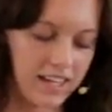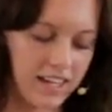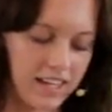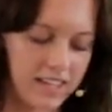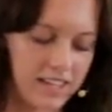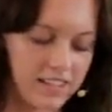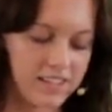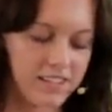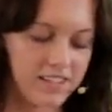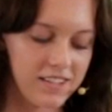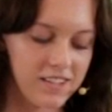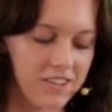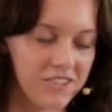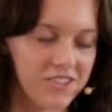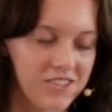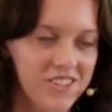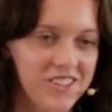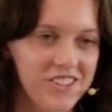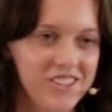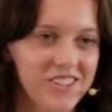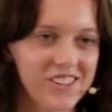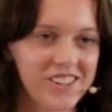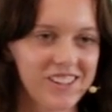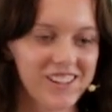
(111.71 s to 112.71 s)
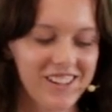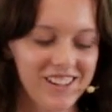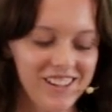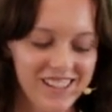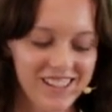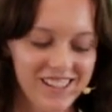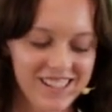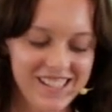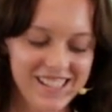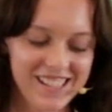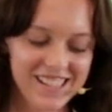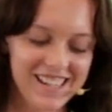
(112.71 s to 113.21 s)
In
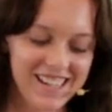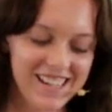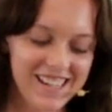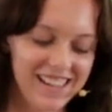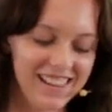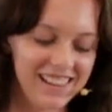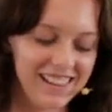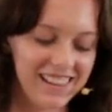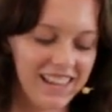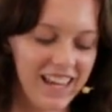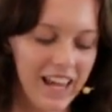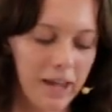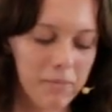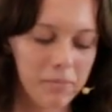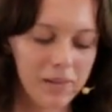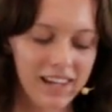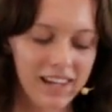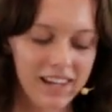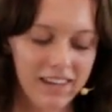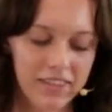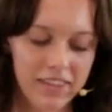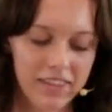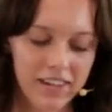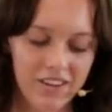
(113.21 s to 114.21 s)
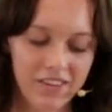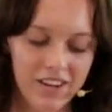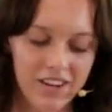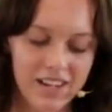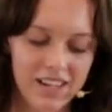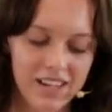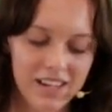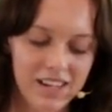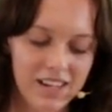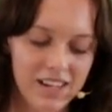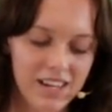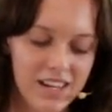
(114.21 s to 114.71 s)
sociology, labeling
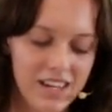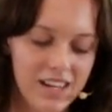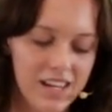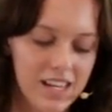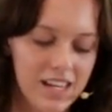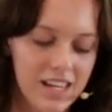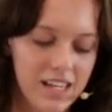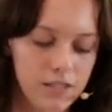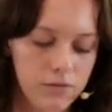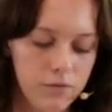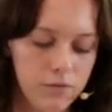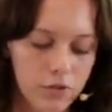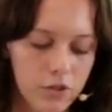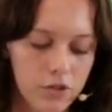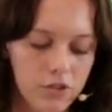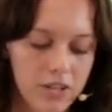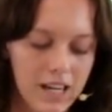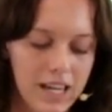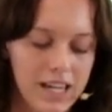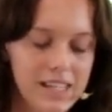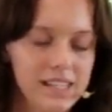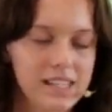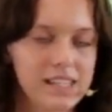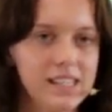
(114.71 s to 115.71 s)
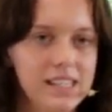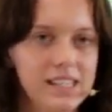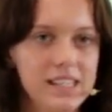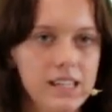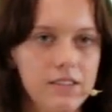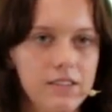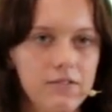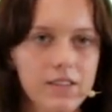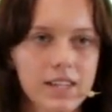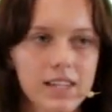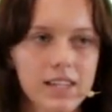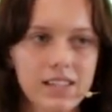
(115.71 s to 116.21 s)
theory is viewed as
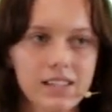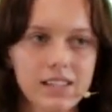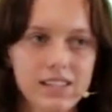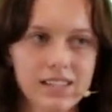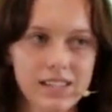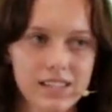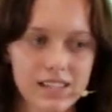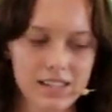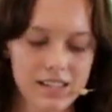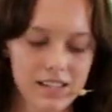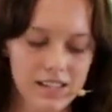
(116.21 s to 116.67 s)
deviant,